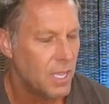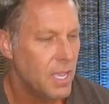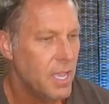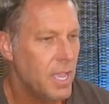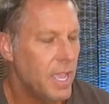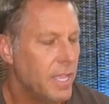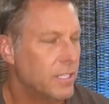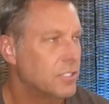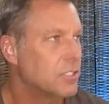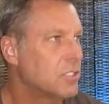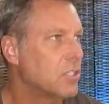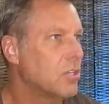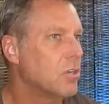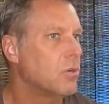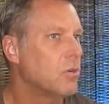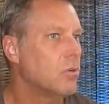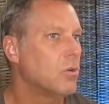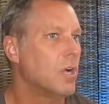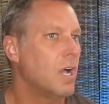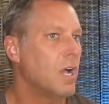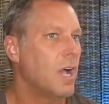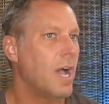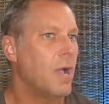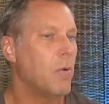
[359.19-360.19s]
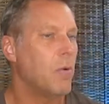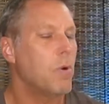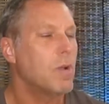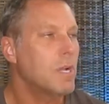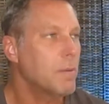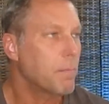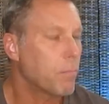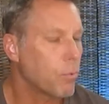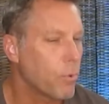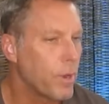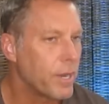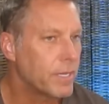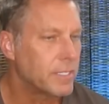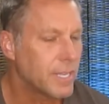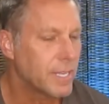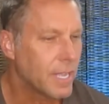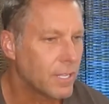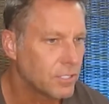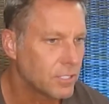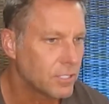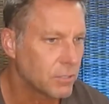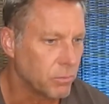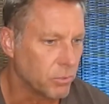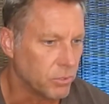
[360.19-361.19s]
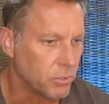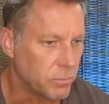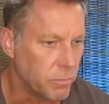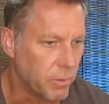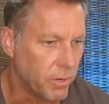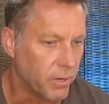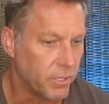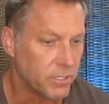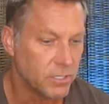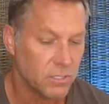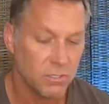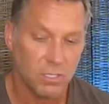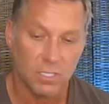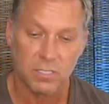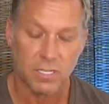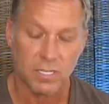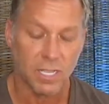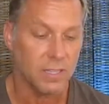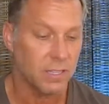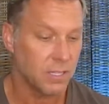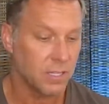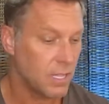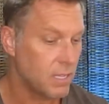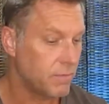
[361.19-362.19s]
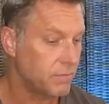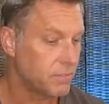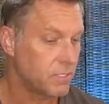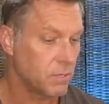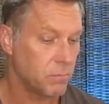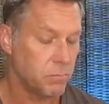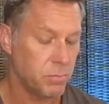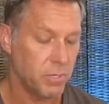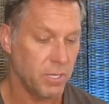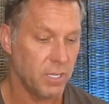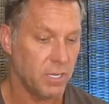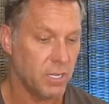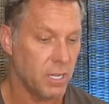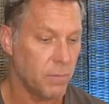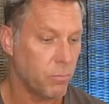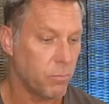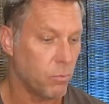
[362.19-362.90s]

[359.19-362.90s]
And so I want to break down some of those barriers. You know, listen, I love to beat up